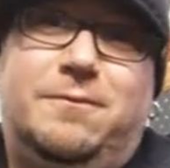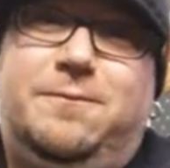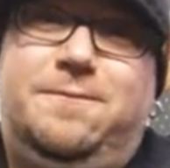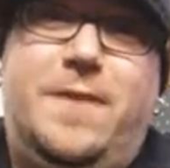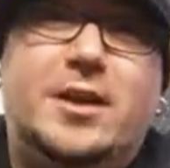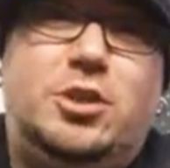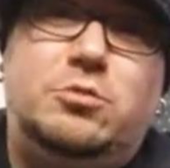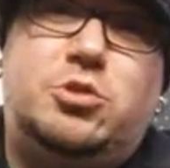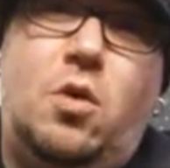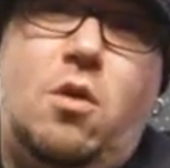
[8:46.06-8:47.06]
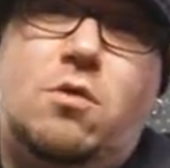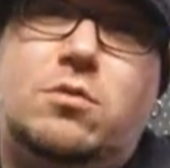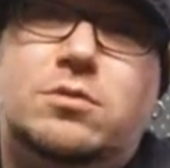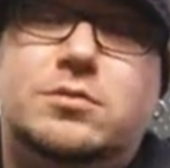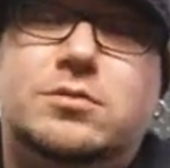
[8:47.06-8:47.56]
Fuck you,
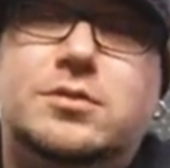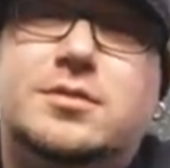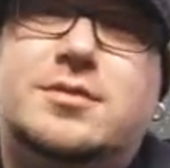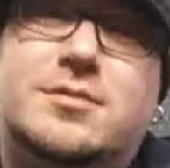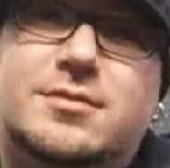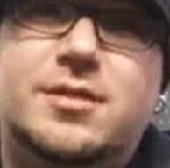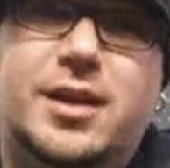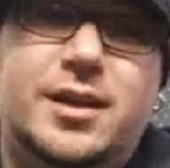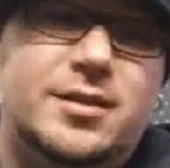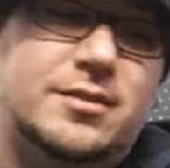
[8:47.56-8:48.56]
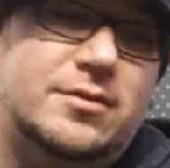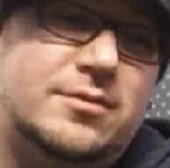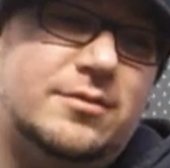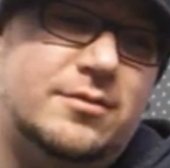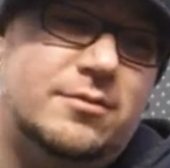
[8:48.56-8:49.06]
trolls!
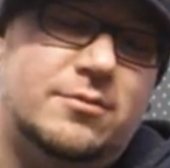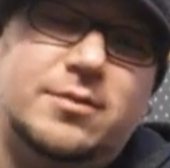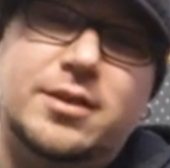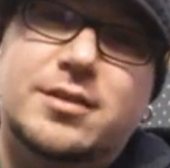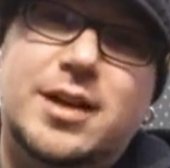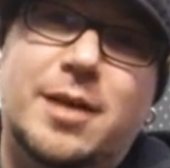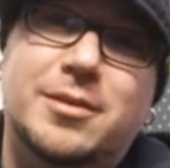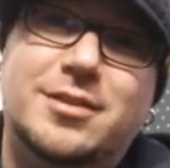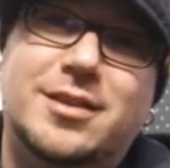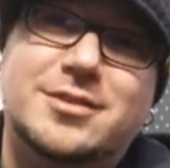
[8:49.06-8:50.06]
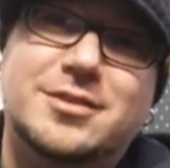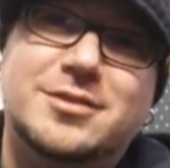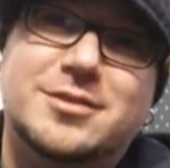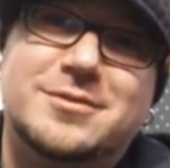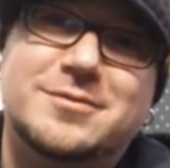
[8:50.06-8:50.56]
And real comic
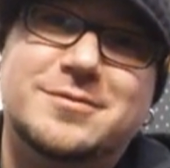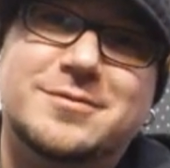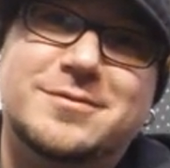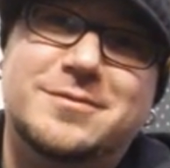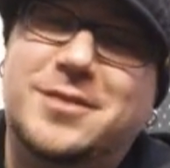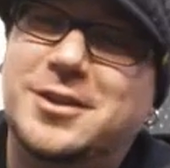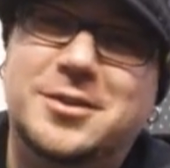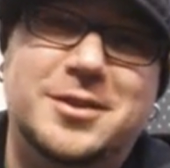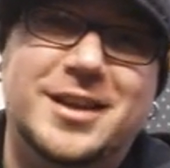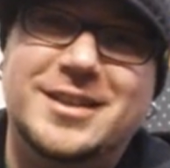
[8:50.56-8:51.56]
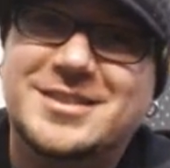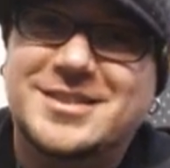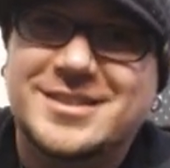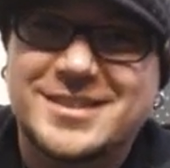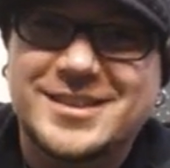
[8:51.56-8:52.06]
collectors. Fuck you
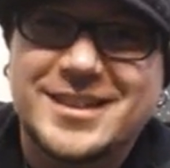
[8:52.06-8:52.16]
guys.